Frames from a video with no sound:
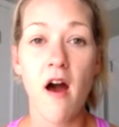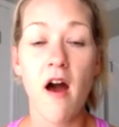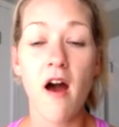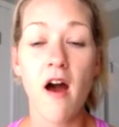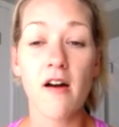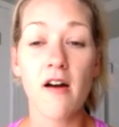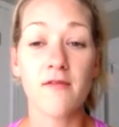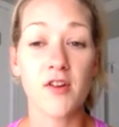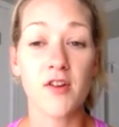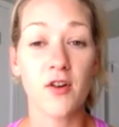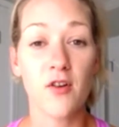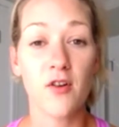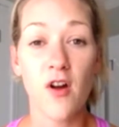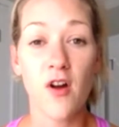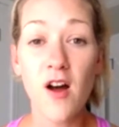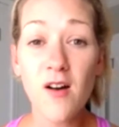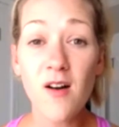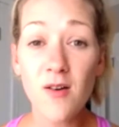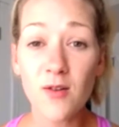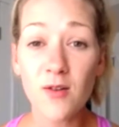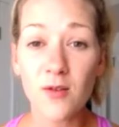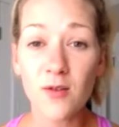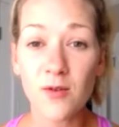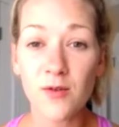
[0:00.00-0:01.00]
of your
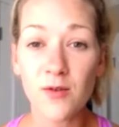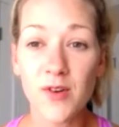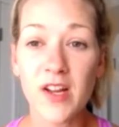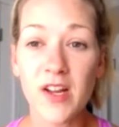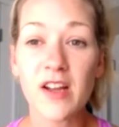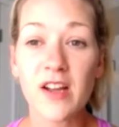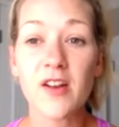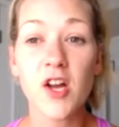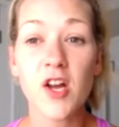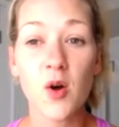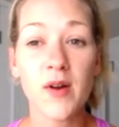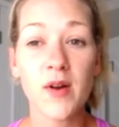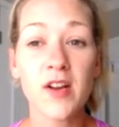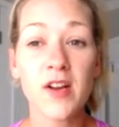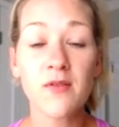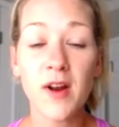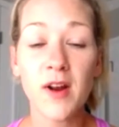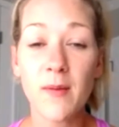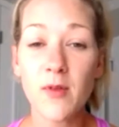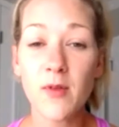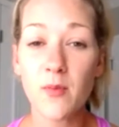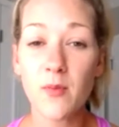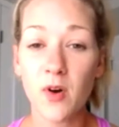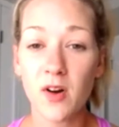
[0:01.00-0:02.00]
own, go ahead and
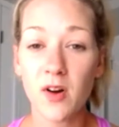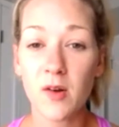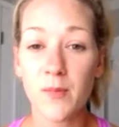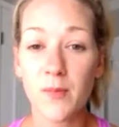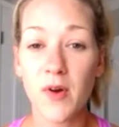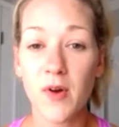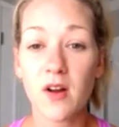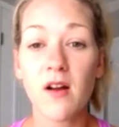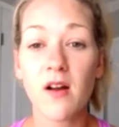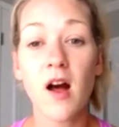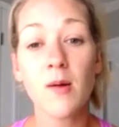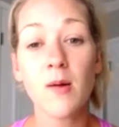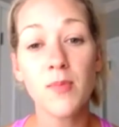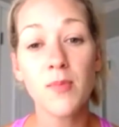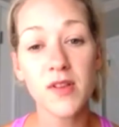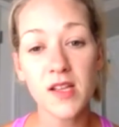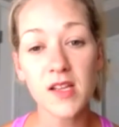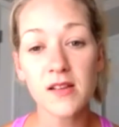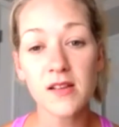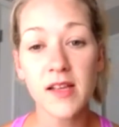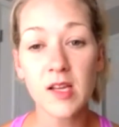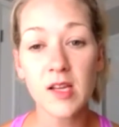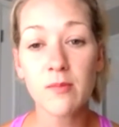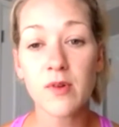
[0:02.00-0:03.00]
grab the workbook. I'll put the
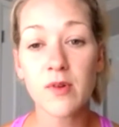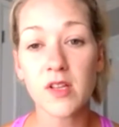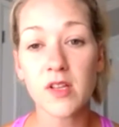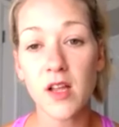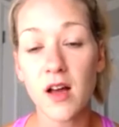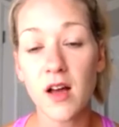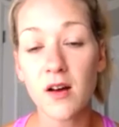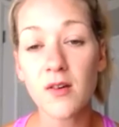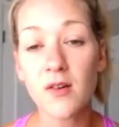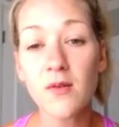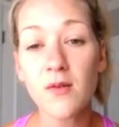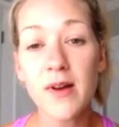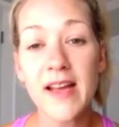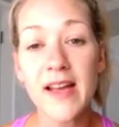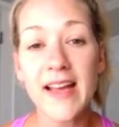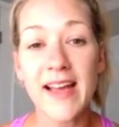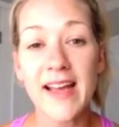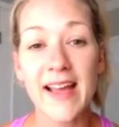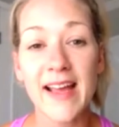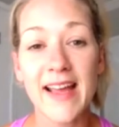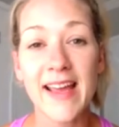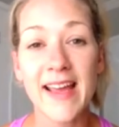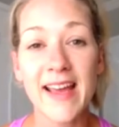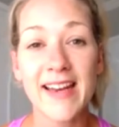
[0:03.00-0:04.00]
link below
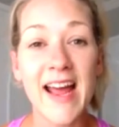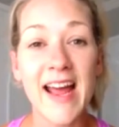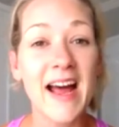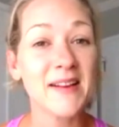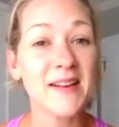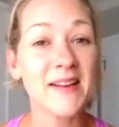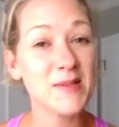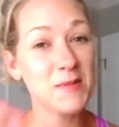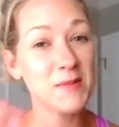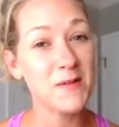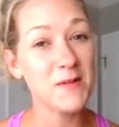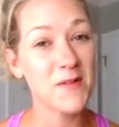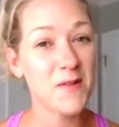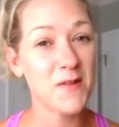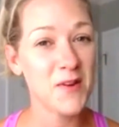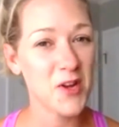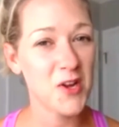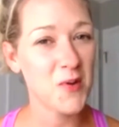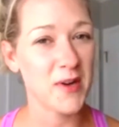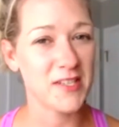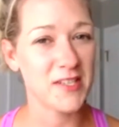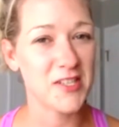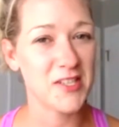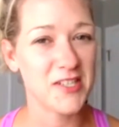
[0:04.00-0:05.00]
and ask me if you have any
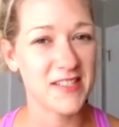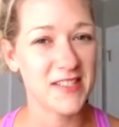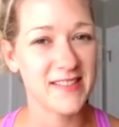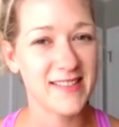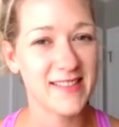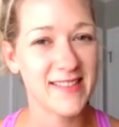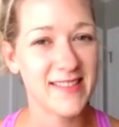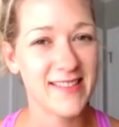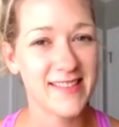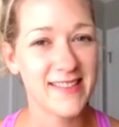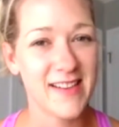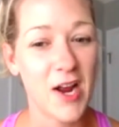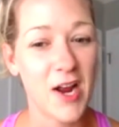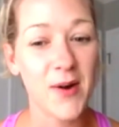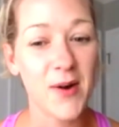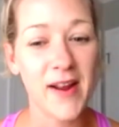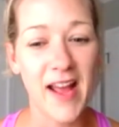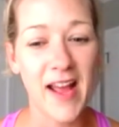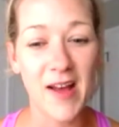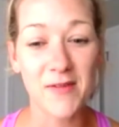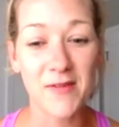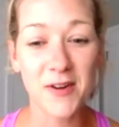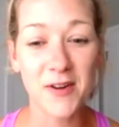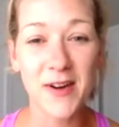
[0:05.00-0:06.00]
questions. All right,
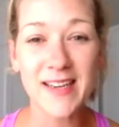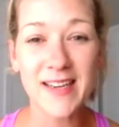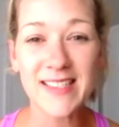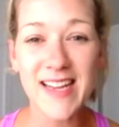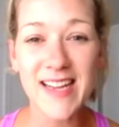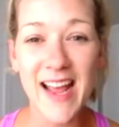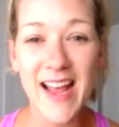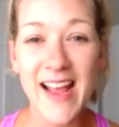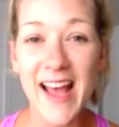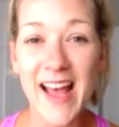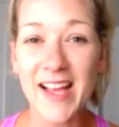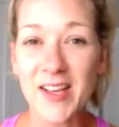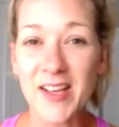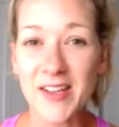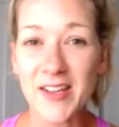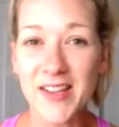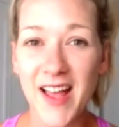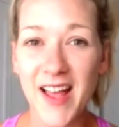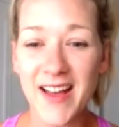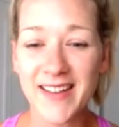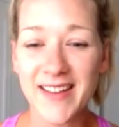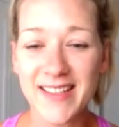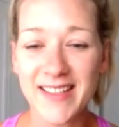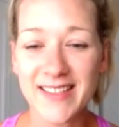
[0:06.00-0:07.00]
have a great day and good
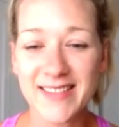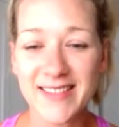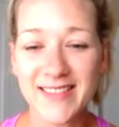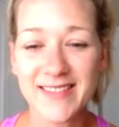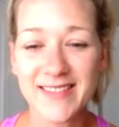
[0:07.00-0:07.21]
luck.